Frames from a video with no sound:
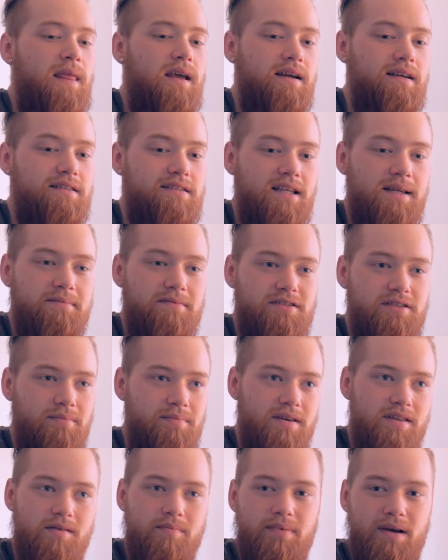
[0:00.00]
It seems to
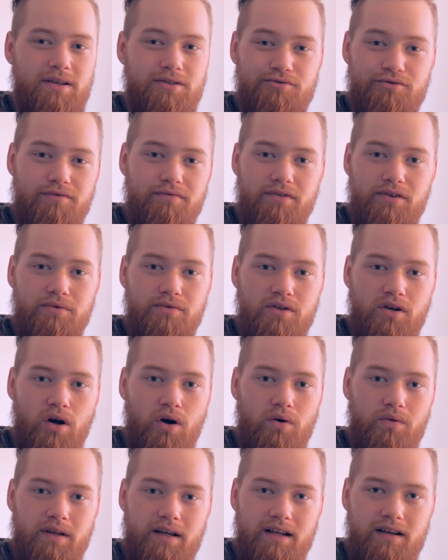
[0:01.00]
be the best reviewed
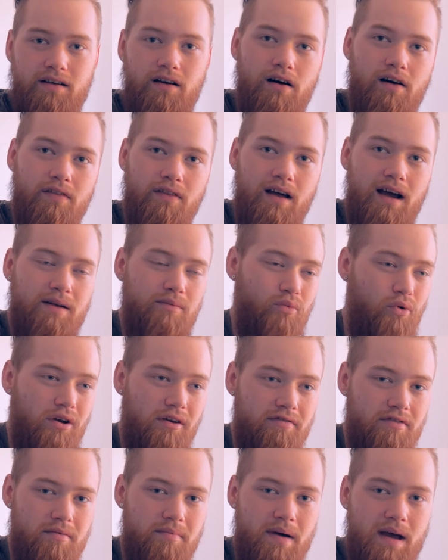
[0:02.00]
choline online, one
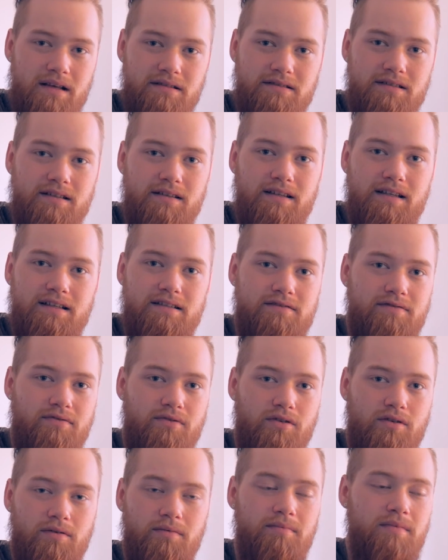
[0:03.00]
of the best at least
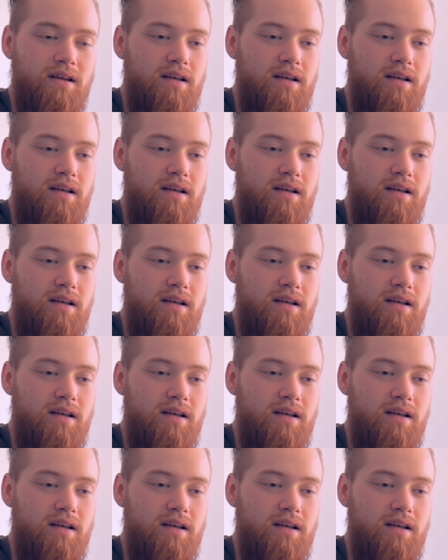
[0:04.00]
for